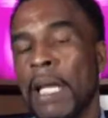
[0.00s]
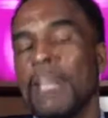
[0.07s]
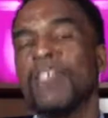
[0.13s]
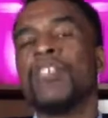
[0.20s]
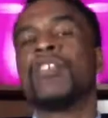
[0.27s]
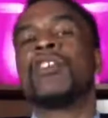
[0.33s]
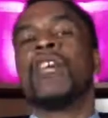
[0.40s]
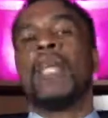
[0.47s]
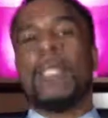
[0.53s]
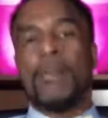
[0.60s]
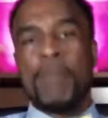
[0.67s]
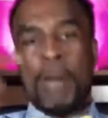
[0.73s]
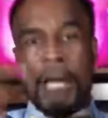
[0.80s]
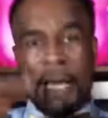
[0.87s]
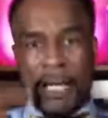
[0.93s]
and just take
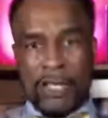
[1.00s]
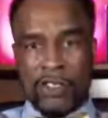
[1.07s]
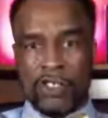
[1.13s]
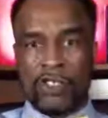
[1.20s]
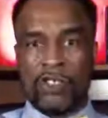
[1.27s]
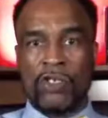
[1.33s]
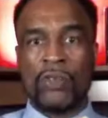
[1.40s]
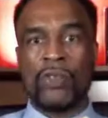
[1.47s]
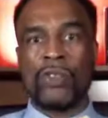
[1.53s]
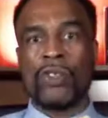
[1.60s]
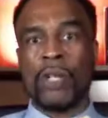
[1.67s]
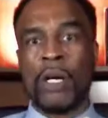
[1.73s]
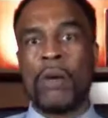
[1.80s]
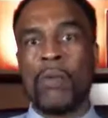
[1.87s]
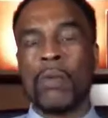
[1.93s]
it back and just do
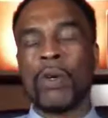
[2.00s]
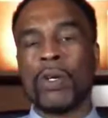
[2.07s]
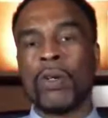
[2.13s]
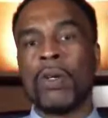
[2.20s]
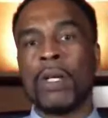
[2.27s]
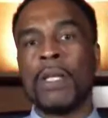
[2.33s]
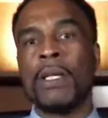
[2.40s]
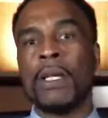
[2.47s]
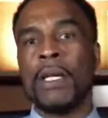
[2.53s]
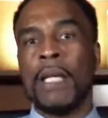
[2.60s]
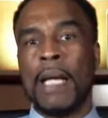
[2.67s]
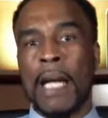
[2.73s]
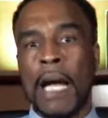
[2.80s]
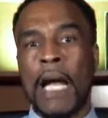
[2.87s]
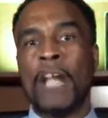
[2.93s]
your homework on
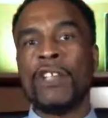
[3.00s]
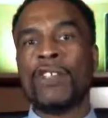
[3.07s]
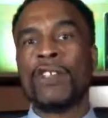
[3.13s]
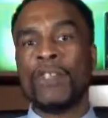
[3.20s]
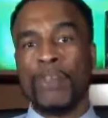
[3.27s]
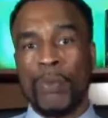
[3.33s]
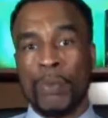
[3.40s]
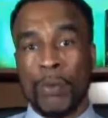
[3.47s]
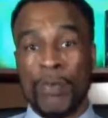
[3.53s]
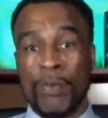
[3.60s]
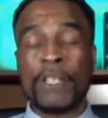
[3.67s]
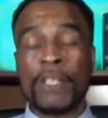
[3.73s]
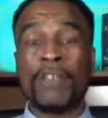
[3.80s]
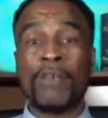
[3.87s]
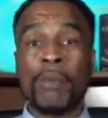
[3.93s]
how you can do
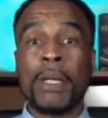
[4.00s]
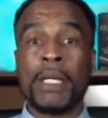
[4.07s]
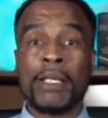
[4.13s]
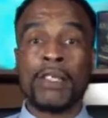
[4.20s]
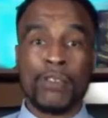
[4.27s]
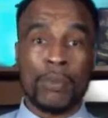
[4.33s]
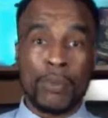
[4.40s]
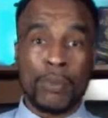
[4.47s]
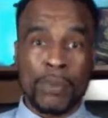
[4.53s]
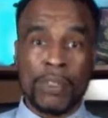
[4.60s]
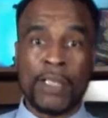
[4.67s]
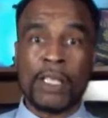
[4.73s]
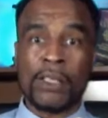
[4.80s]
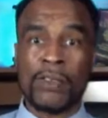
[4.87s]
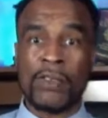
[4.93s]
preventive maintenance to
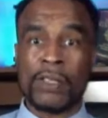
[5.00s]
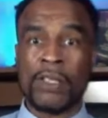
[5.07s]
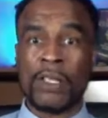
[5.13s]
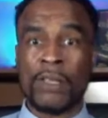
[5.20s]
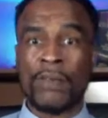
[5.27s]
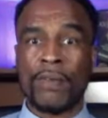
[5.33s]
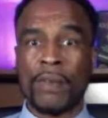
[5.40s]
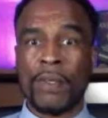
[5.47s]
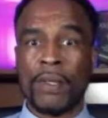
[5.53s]
protect yourself.